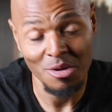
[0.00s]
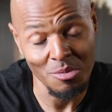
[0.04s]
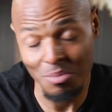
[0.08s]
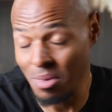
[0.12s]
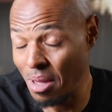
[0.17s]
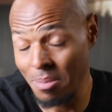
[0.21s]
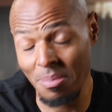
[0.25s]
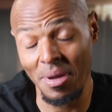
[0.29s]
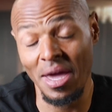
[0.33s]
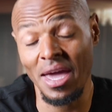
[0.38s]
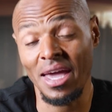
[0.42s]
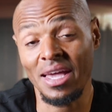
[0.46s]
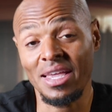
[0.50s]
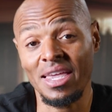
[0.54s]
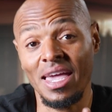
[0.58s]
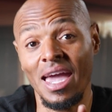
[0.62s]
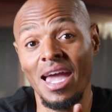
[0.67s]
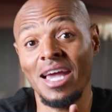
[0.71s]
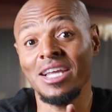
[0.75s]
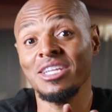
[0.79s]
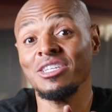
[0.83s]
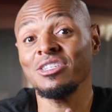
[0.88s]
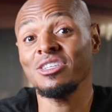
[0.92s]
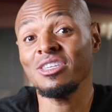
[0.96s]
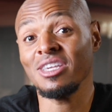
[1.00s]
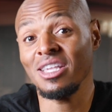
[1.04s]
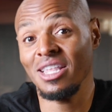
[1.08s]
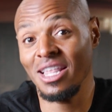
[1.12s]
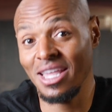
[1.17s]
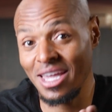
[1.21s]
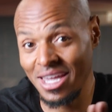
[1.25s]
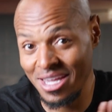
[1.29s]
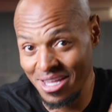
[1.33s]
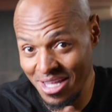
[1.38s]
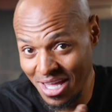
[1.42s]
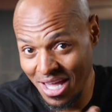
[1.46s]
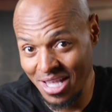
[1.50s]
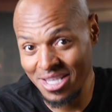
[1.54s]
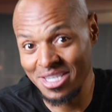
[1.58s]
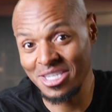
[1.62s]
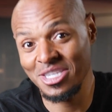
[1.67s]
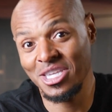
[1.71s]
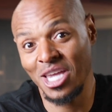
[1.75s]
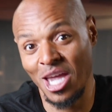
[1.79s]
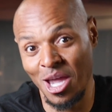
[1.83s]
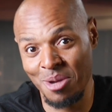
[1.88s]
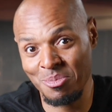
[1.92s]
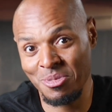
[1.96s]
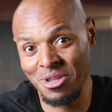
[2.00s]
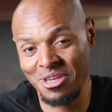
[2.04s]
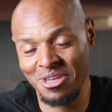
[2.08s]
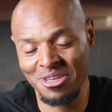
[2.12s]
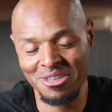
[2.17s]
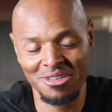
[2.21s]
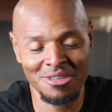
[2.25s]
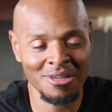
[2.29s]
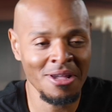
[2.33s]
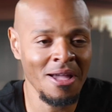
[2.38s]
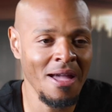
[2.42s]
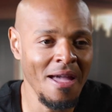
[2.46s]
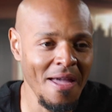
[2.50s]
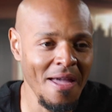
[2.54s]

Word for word: My bad, Cassius Clay at the time of this.